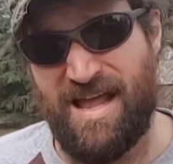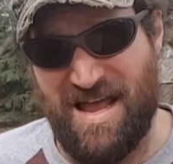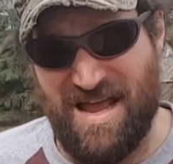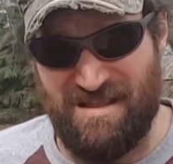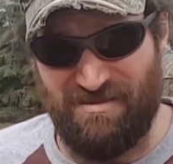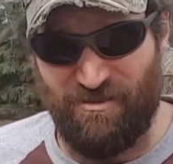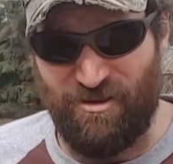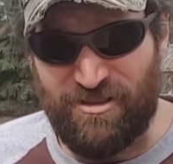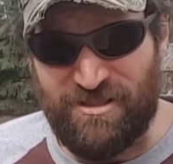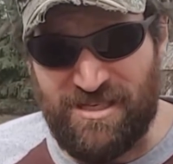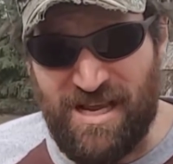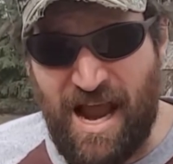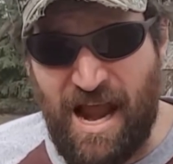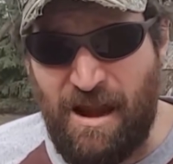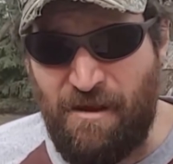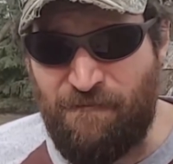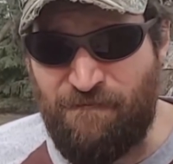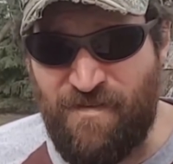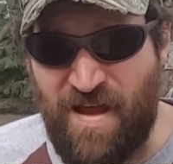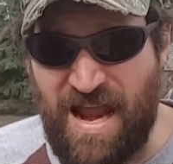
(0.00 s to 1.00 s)
It looks
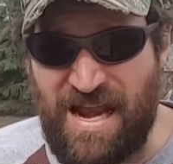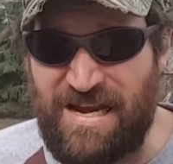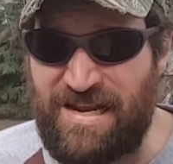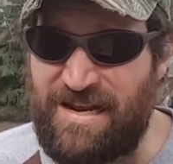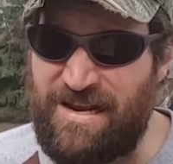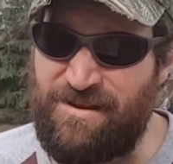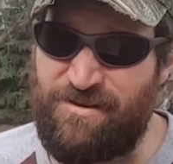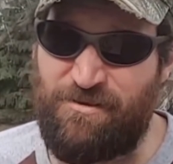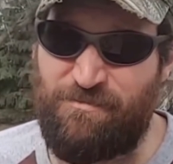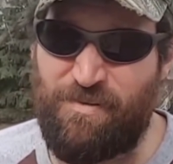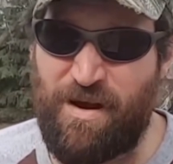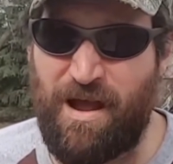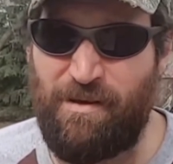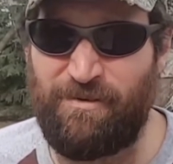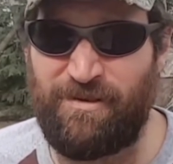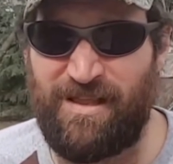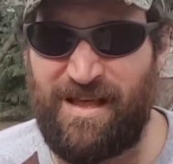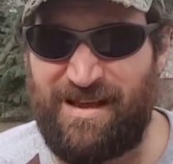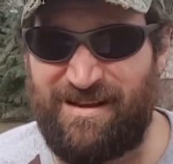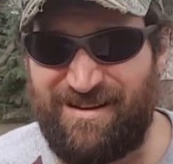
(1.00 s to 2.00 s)
kind of faded and you're
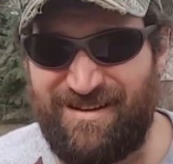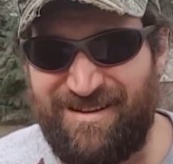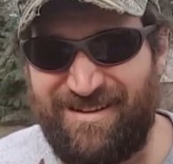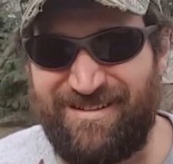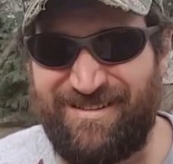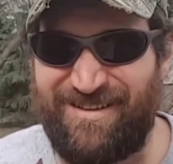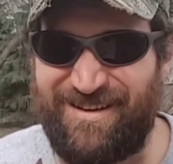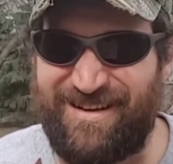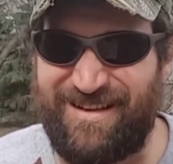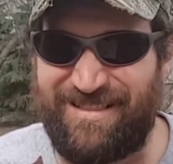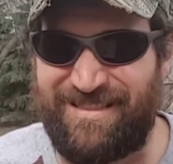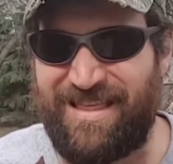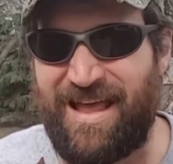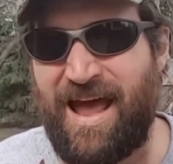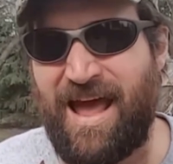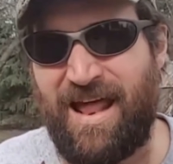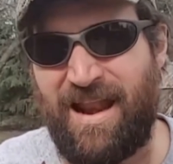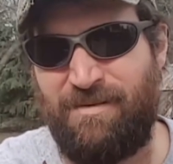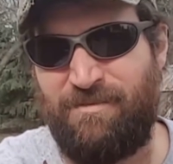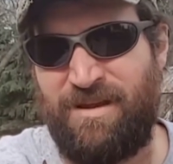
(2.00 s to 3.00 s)
probably like, oh, look at that.